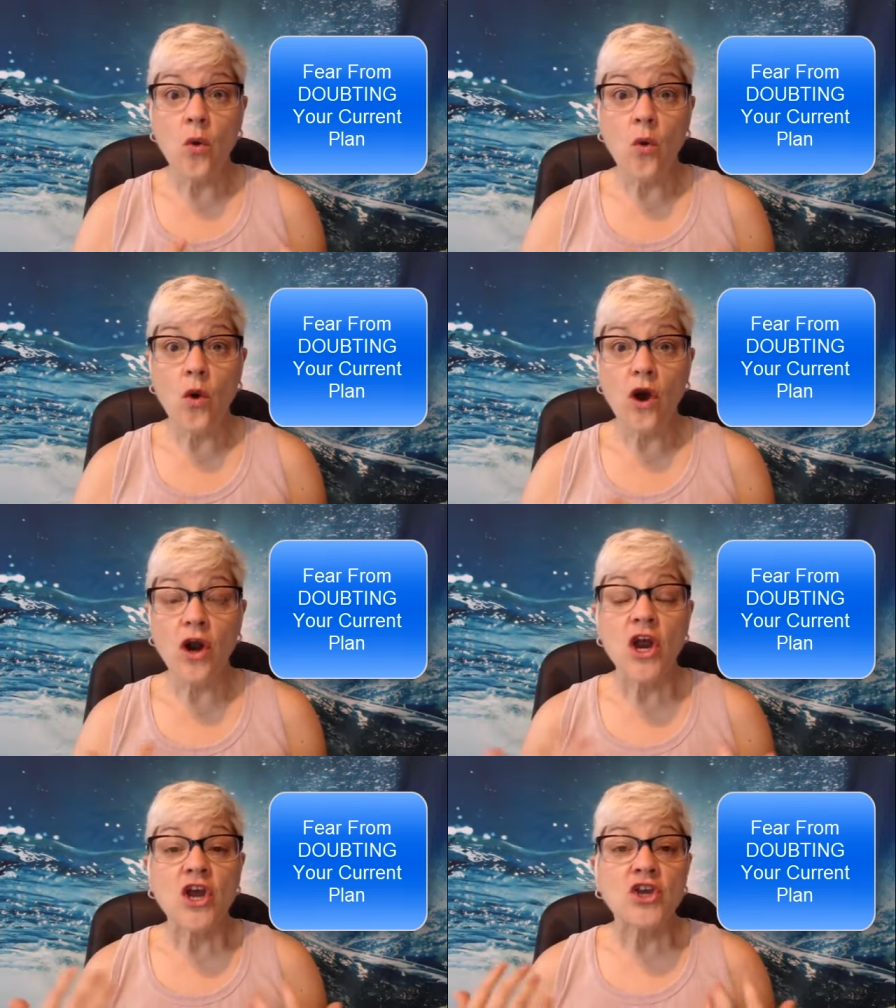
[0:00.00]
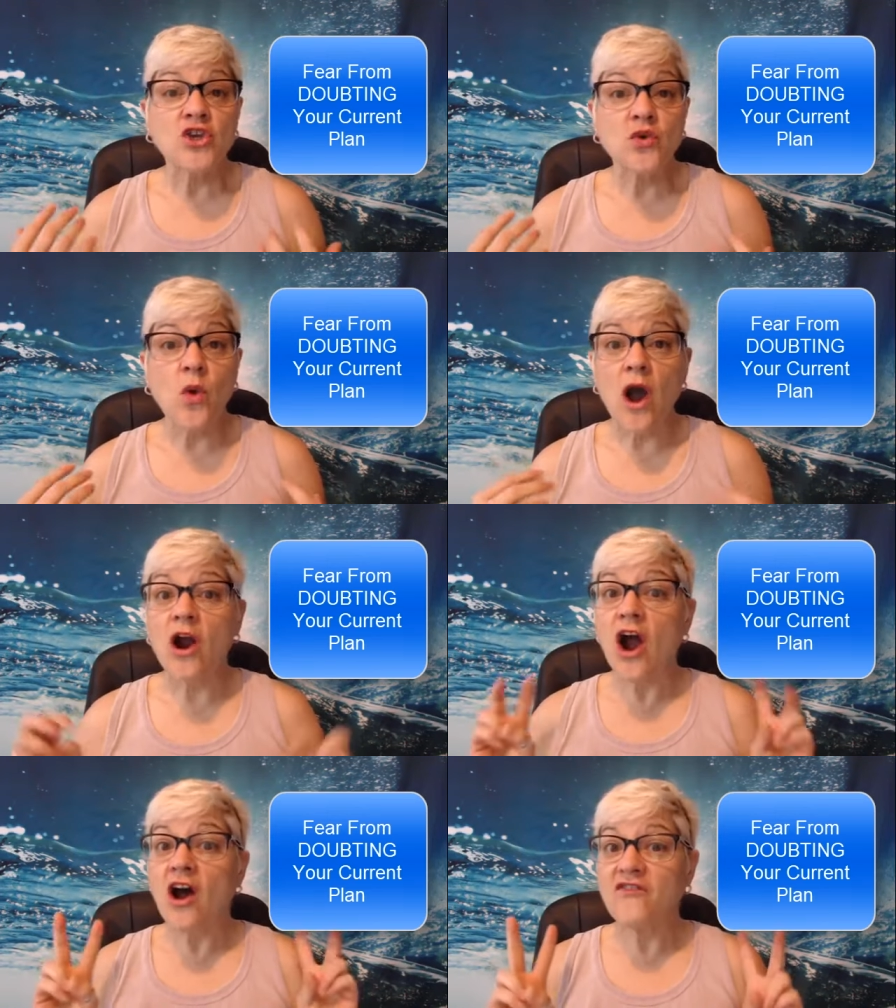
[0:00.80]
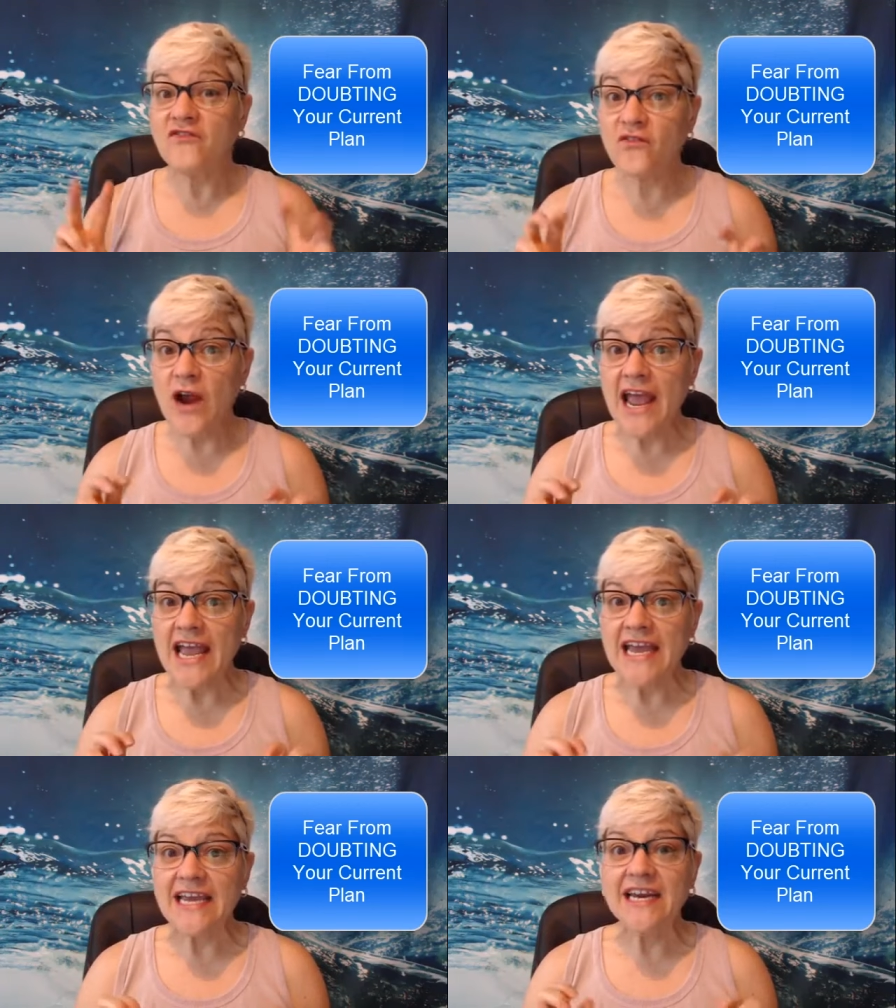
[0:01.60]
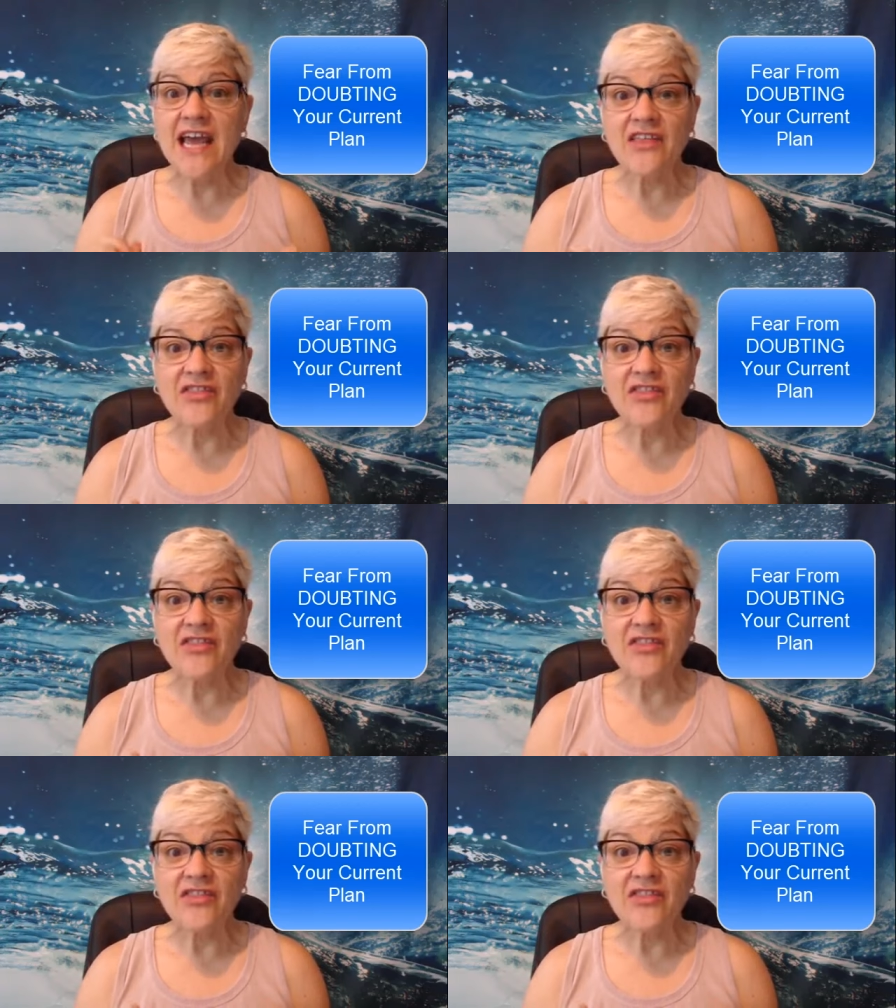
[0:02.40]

or you are afraid